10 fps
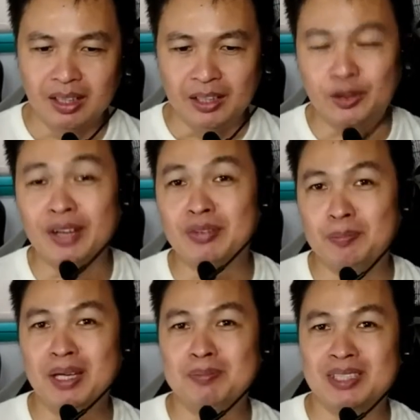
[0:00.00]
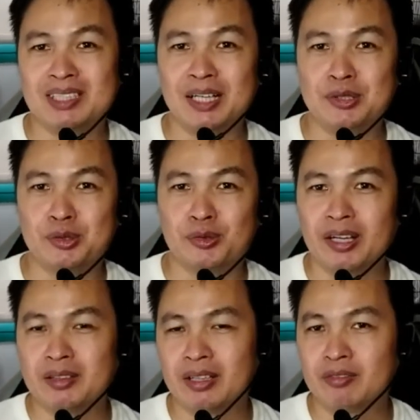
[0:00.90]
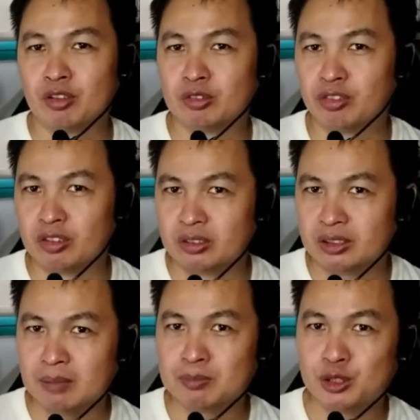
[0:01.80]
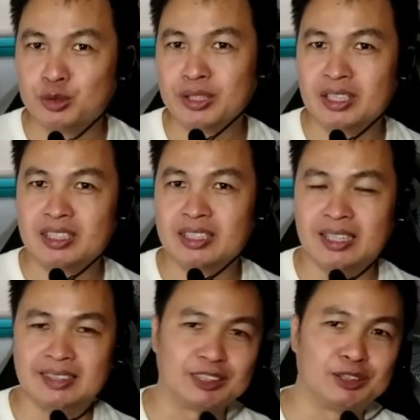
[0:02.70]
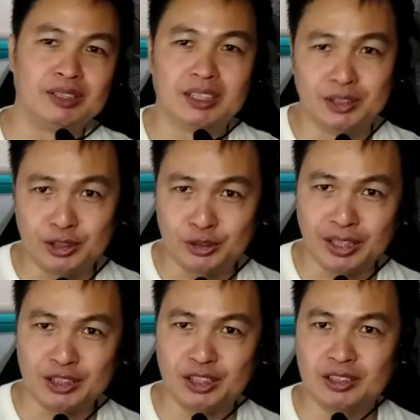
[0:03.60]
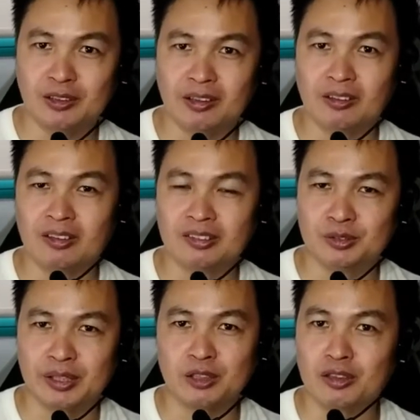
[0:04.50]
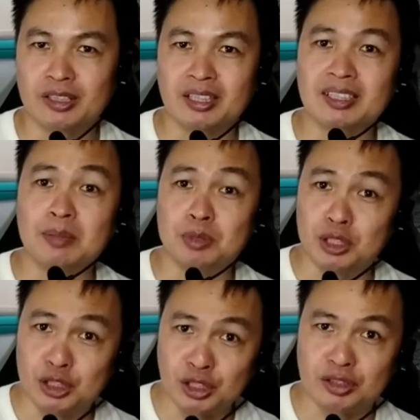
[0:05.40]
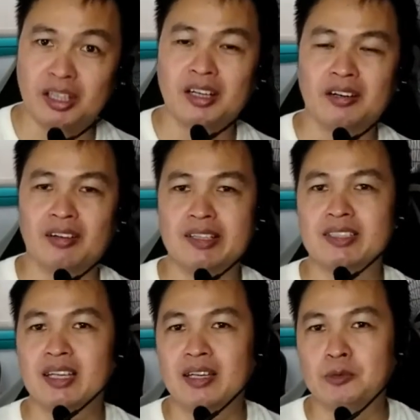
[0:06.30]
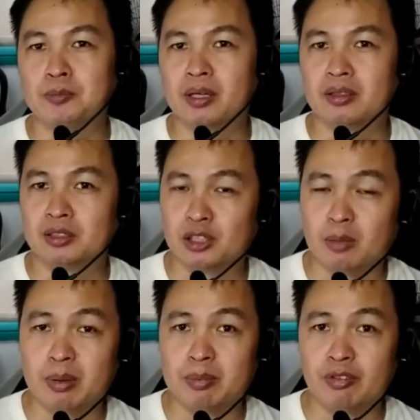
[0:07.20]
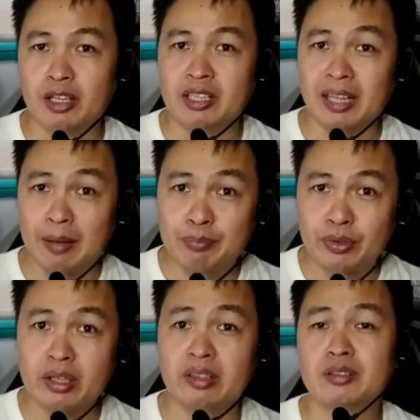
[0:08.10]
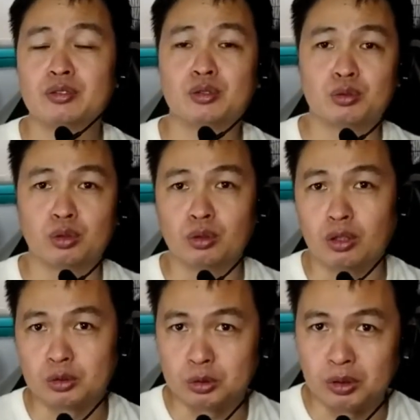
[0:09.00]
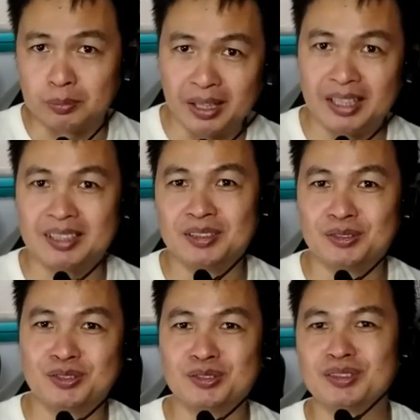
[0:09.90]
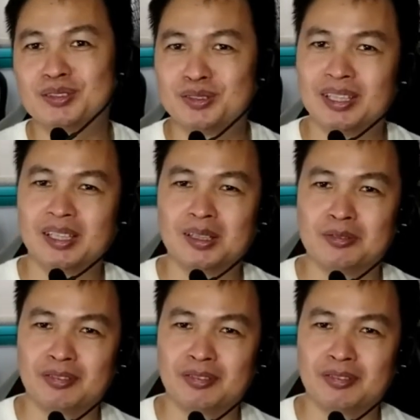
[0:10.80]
you have the bed beside you, right? And for some students, that's actually a distraction, or you can call it a temptation, right? The child may be very tempted to go onto the bed, to take